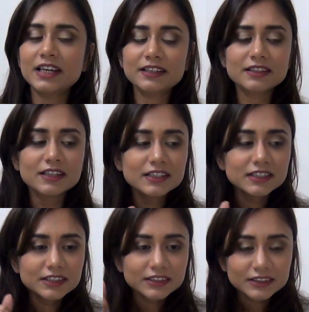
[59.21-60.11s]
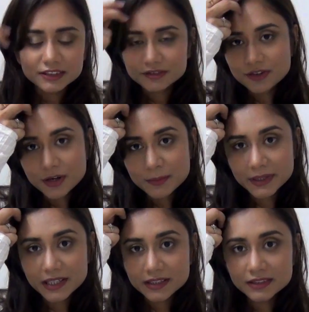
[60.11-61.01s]
and for
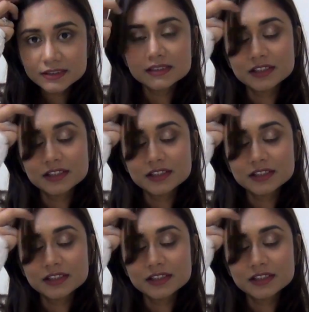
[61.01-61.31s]
beginners